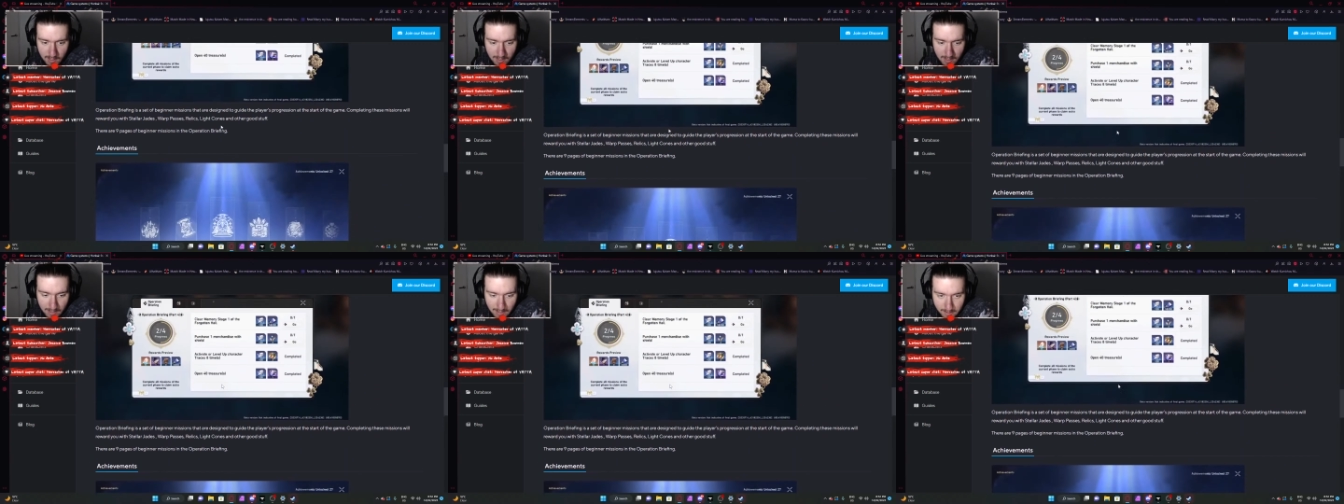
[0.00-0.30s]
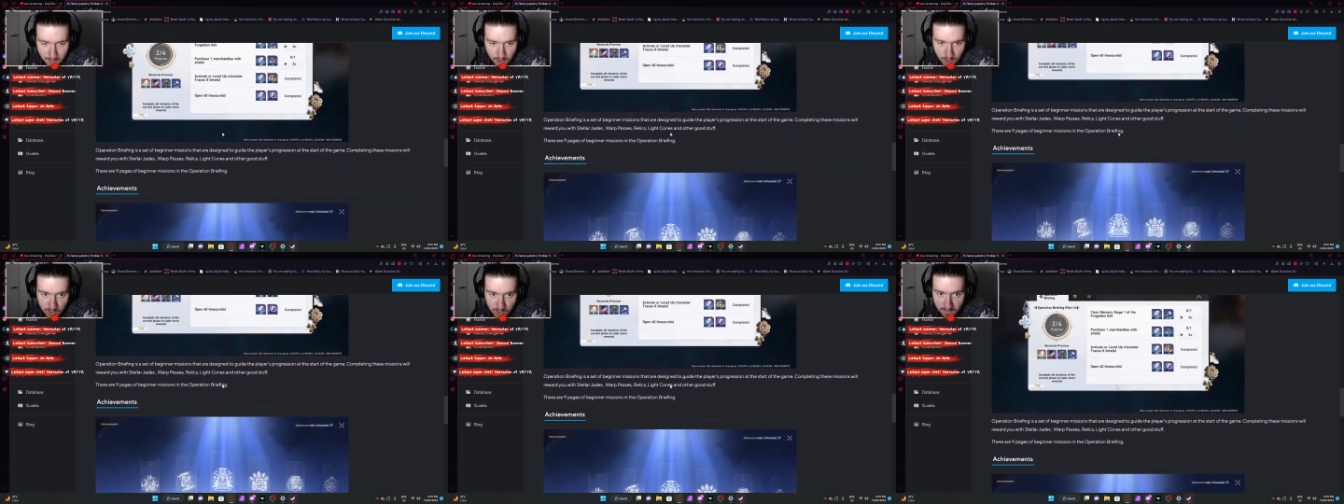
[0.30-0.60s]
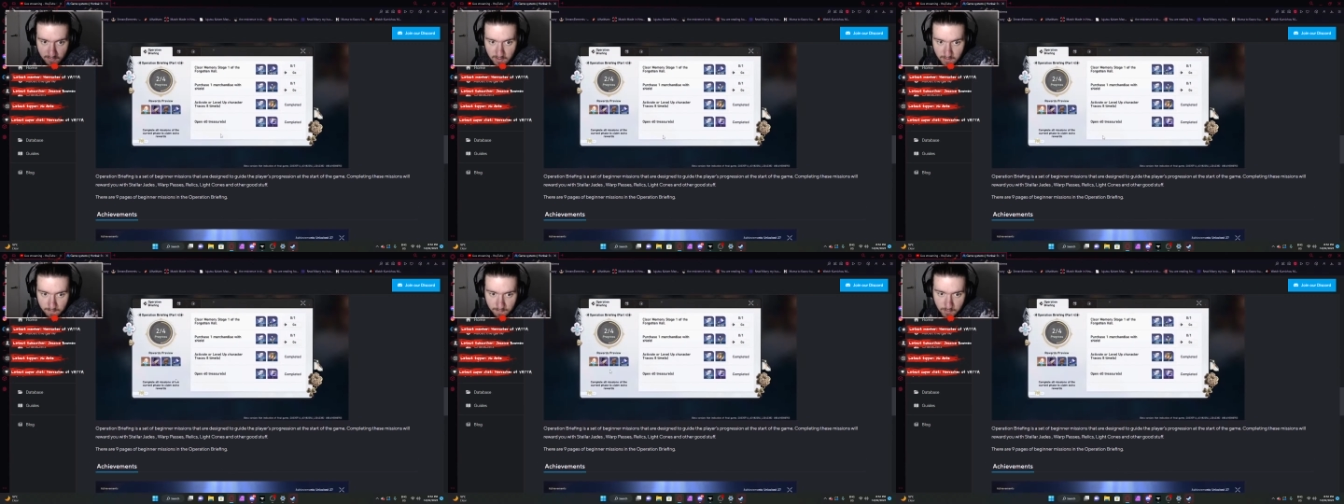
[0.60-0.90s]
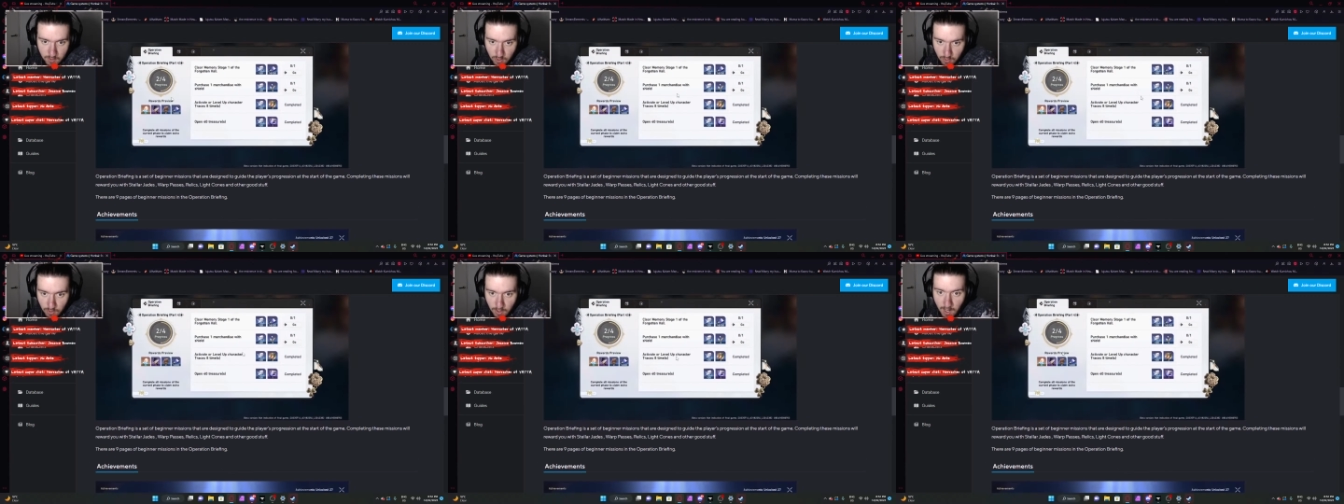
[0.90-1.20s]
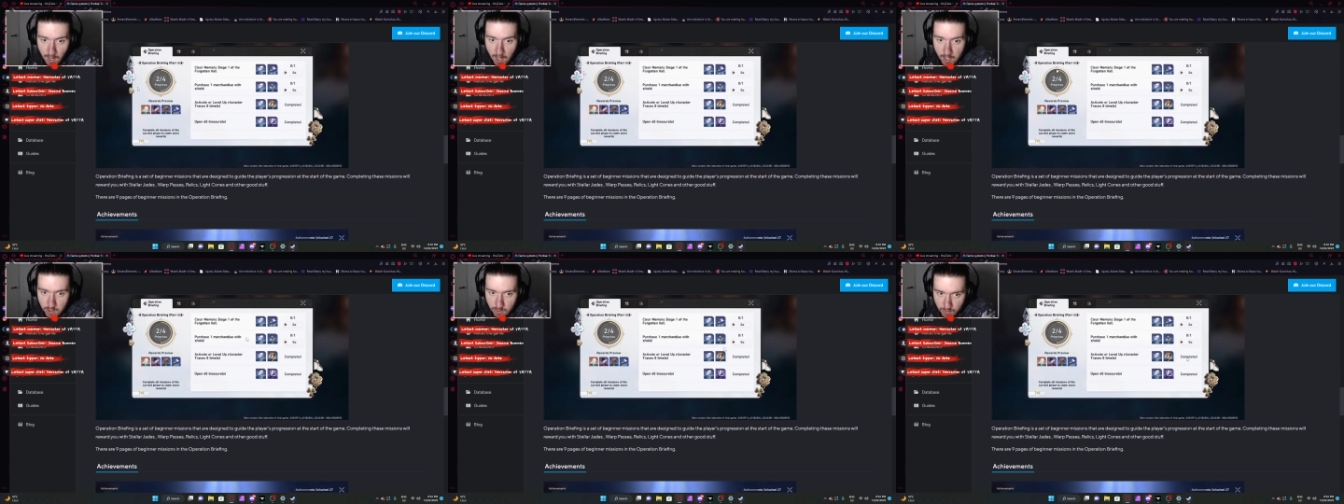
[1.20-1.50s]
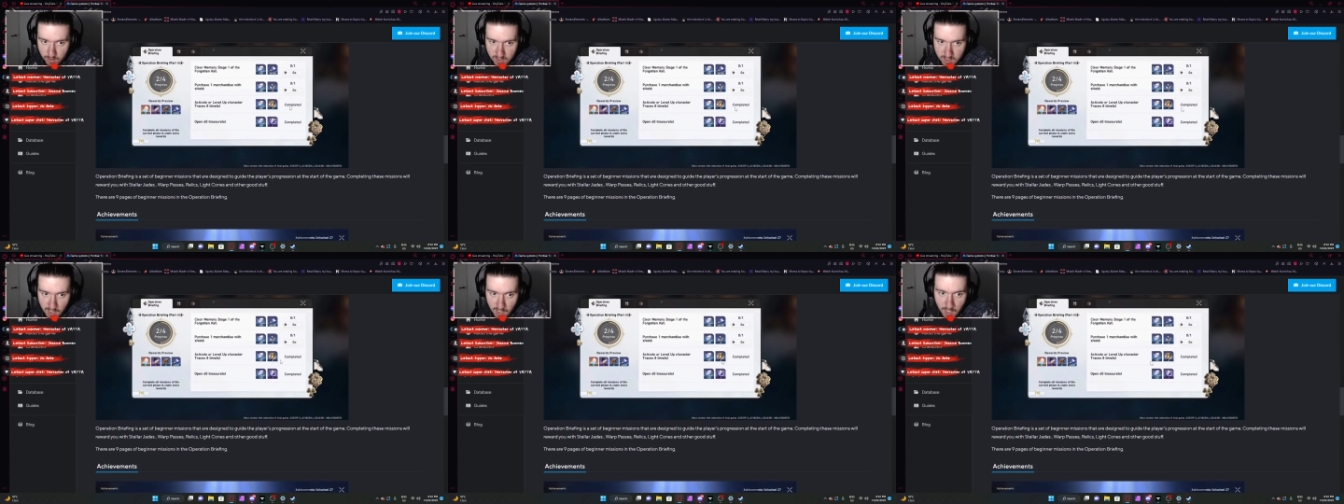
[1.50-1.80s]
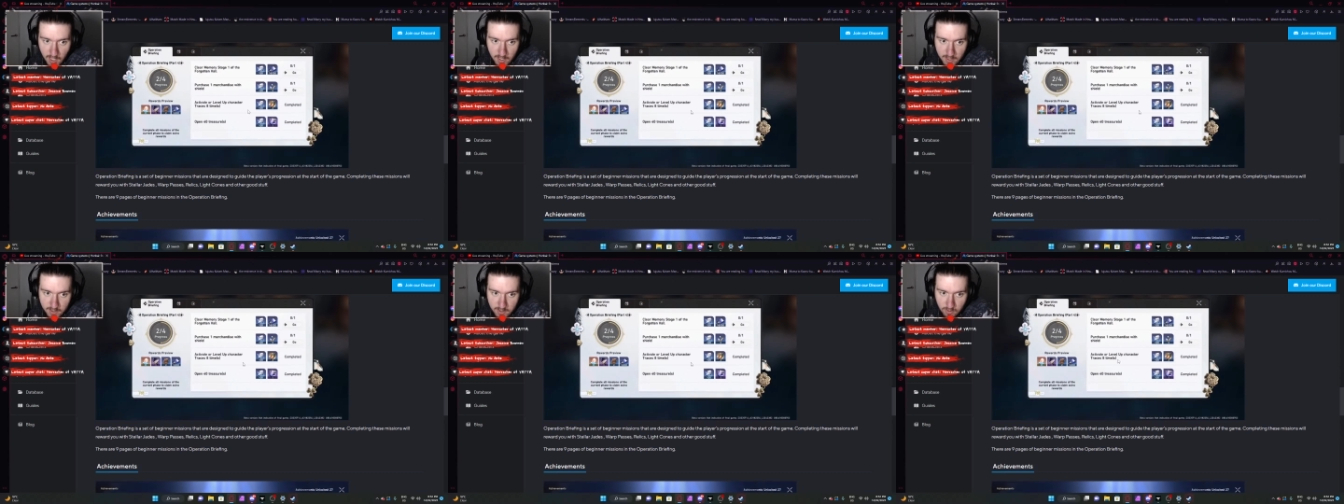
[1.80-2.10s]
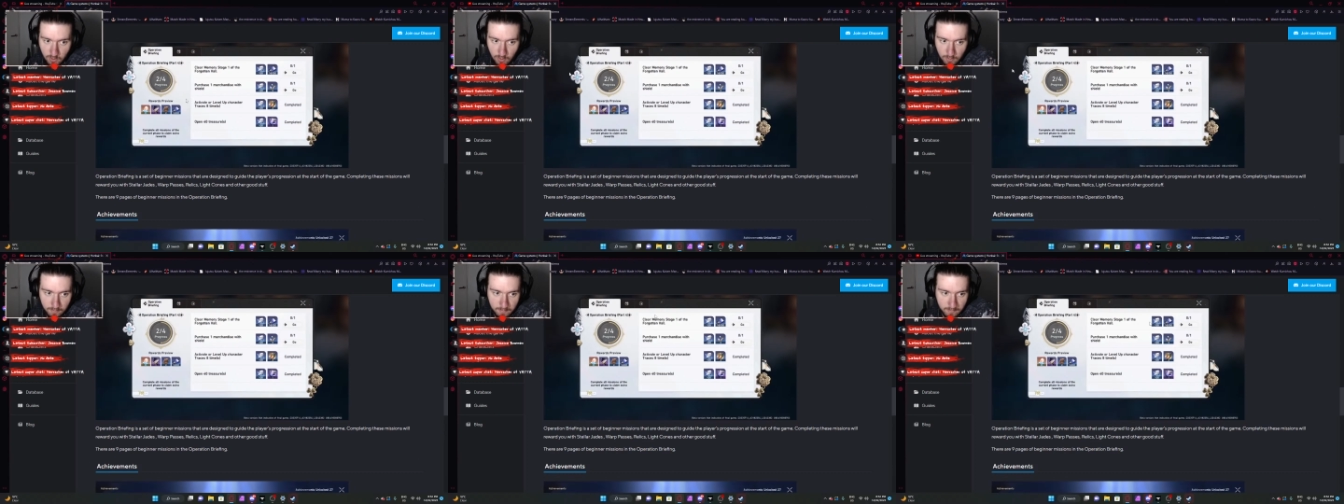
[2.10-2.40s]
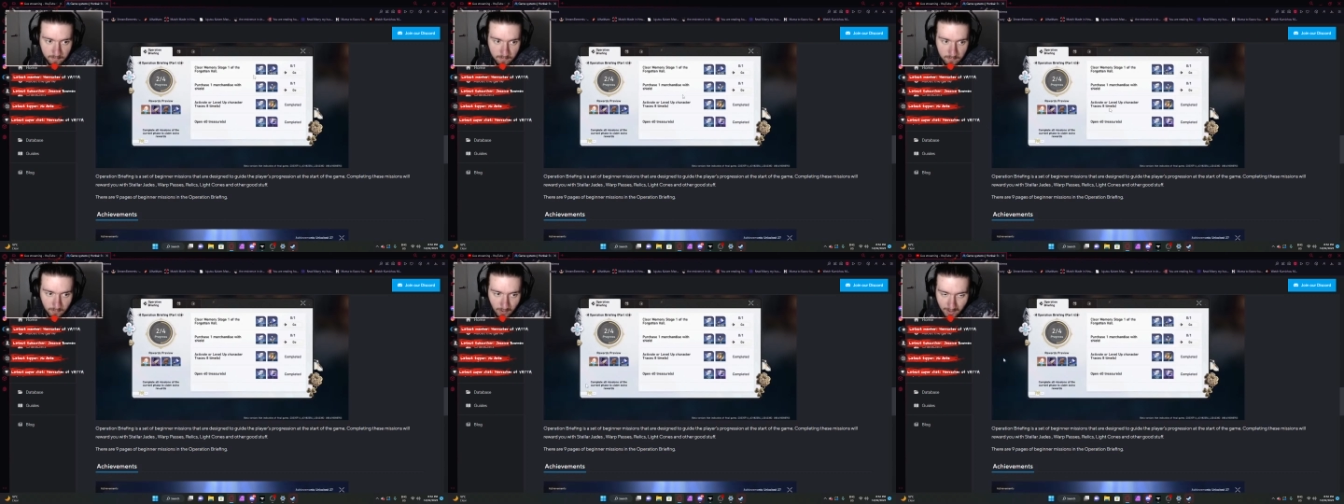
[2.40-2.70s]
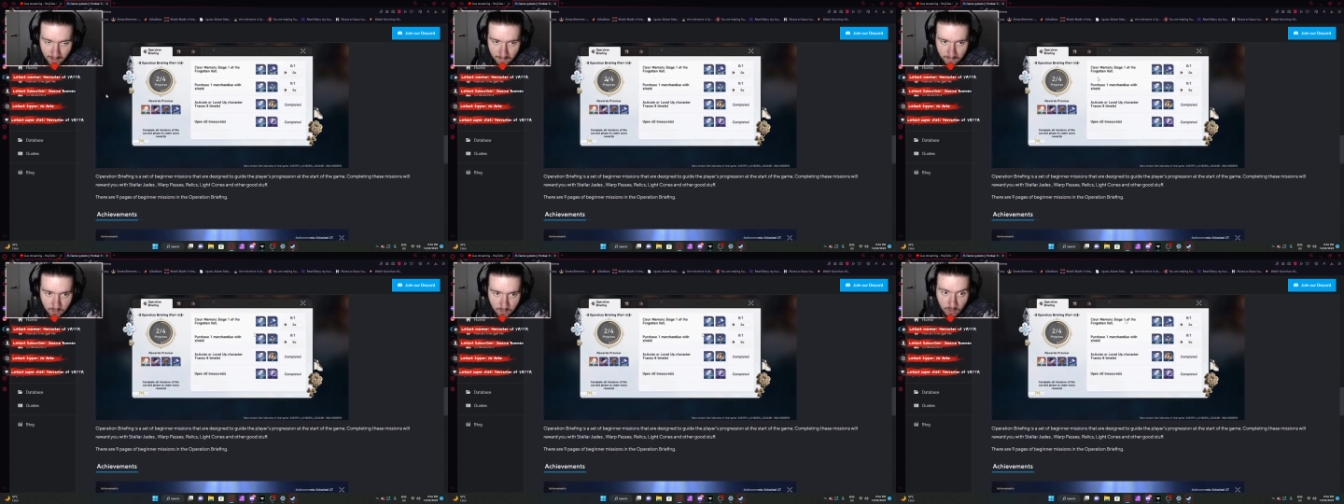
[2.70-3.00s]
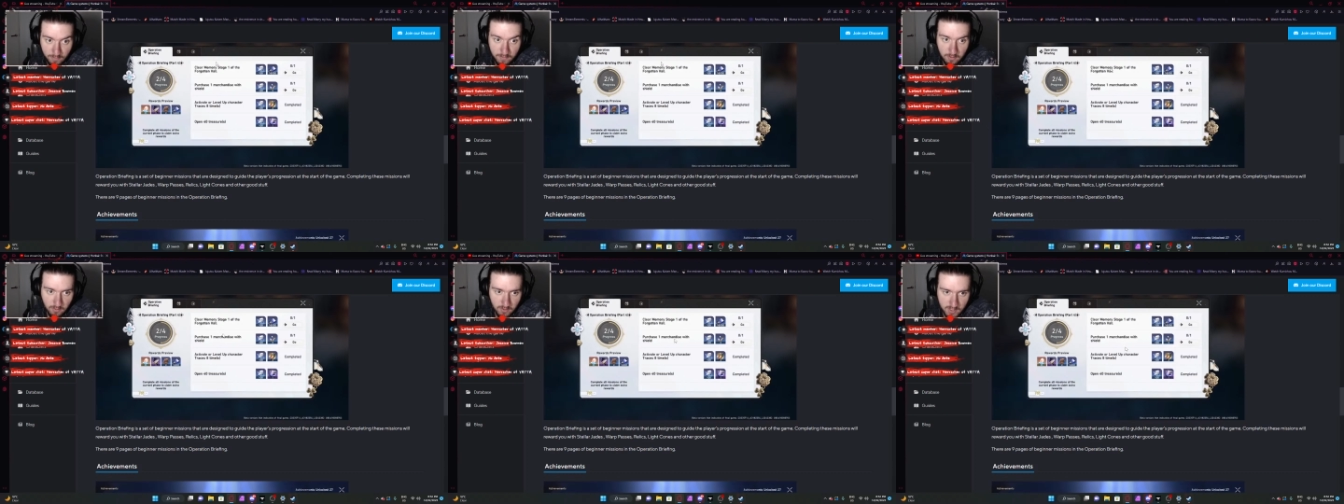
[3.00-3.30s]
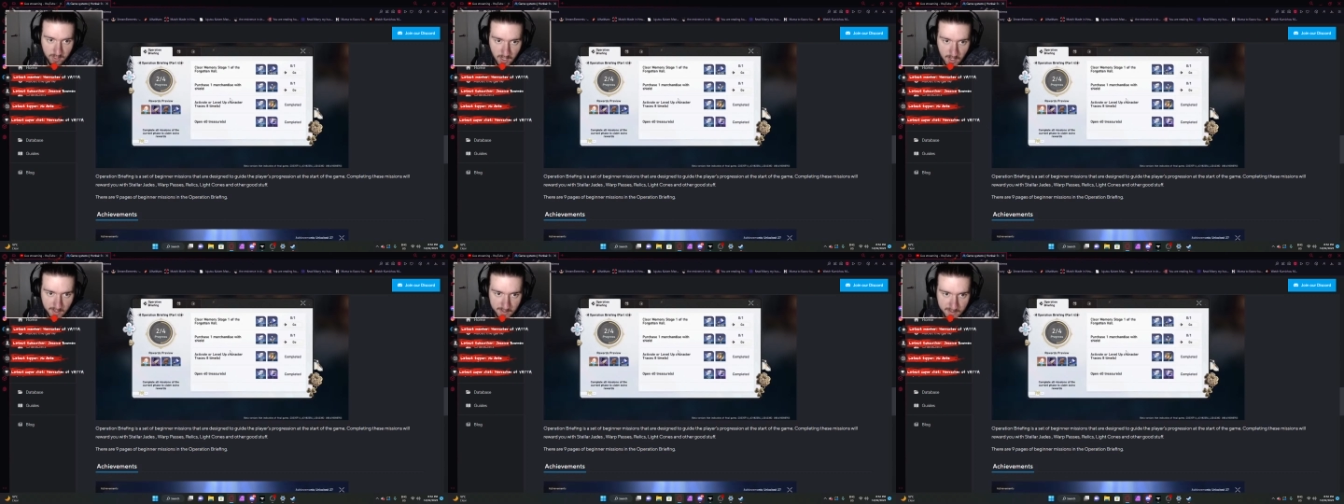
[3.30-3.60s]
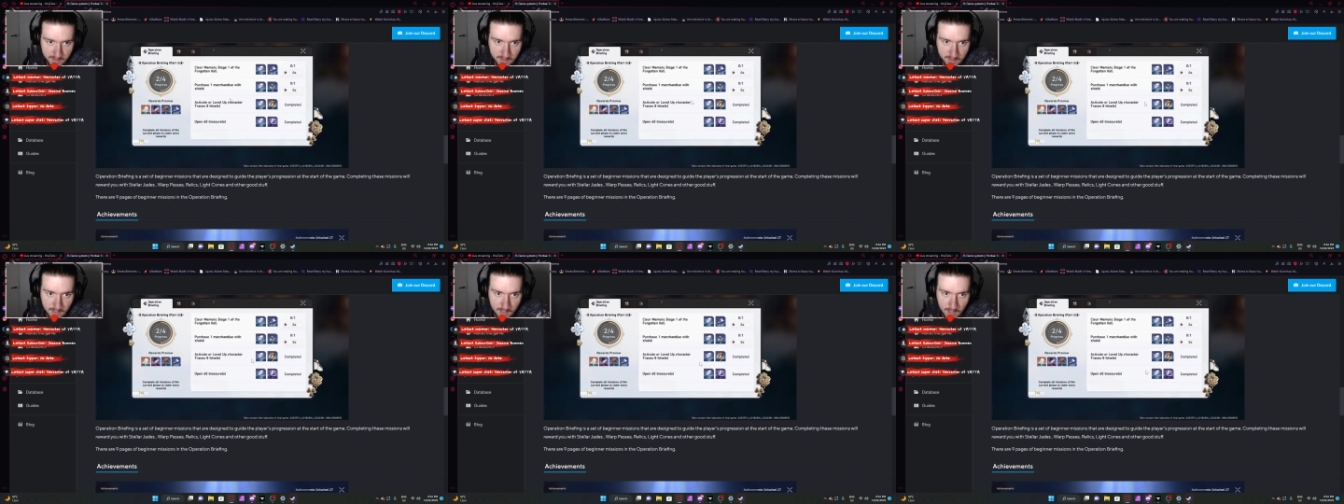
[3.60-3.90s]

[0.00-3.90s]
that you just have to do arduous tasks or rather trivial tasks